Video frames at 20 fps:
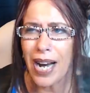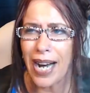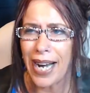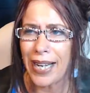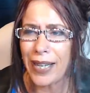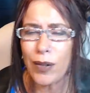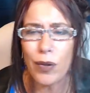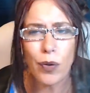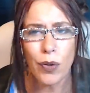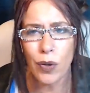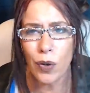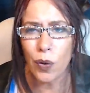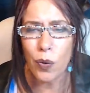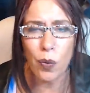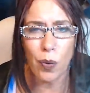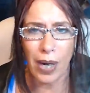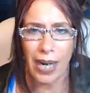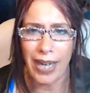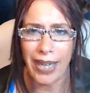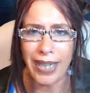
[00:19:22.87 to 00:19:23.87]
i don't know
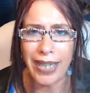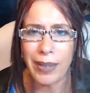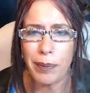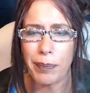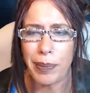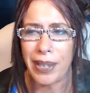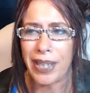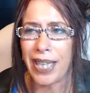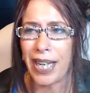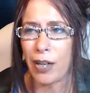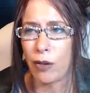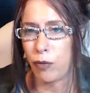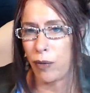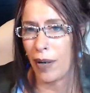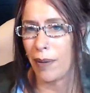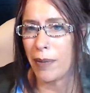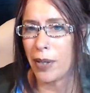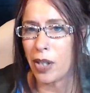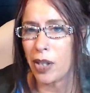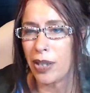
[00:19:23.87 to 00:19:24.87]
why but like
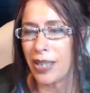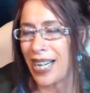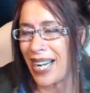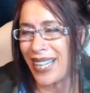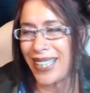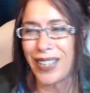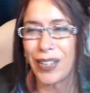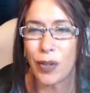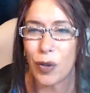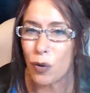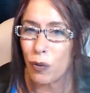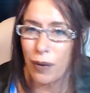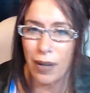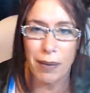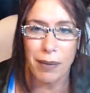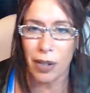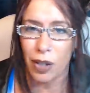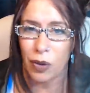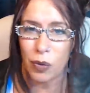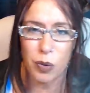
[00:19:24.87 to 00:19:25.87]
remaker i didn't know
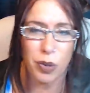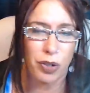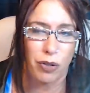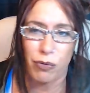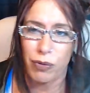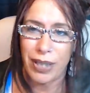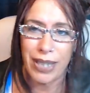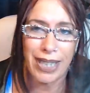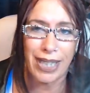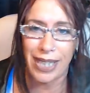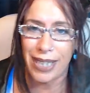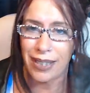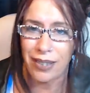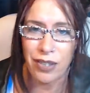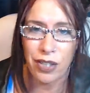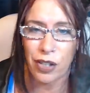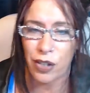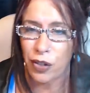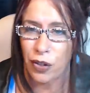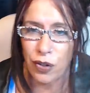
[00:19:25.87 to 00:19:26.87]
remaker was related
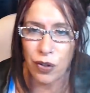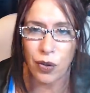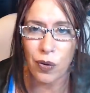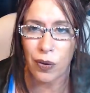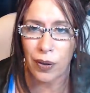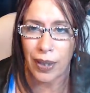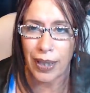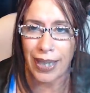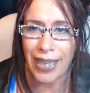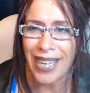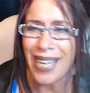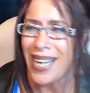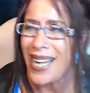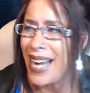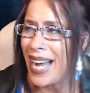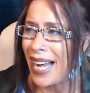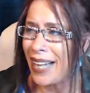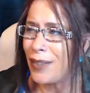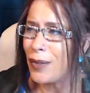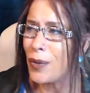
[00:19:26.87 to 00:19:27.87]
to kocourek
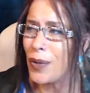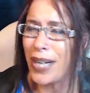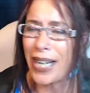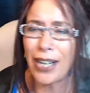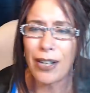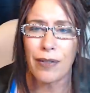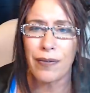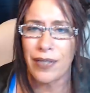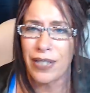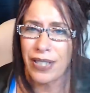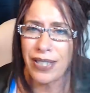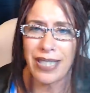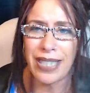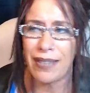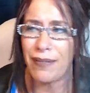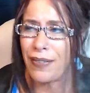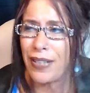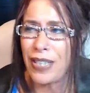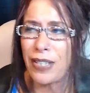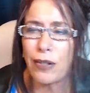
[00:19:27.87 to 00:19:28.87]
I don't care if it's
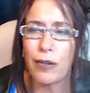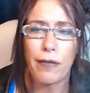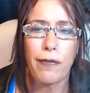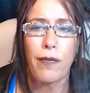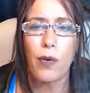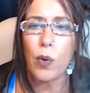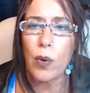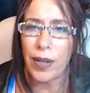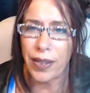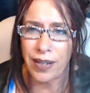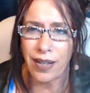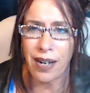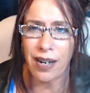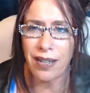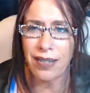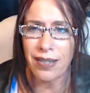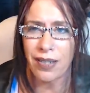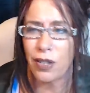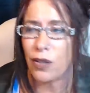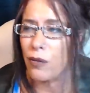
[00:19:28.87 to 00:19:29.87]
if he's a fourth
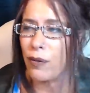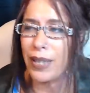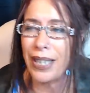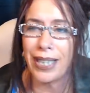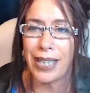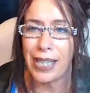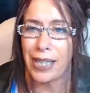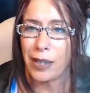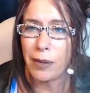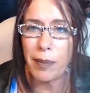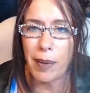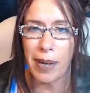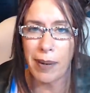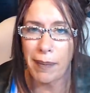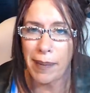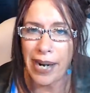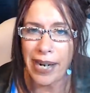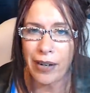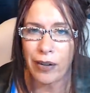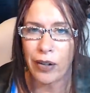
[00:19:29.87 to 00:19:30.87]
cousin or related by
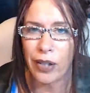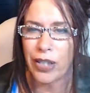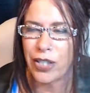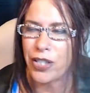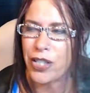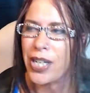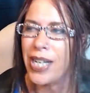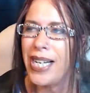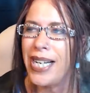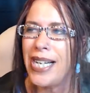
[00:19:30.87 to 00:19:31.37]
marriage.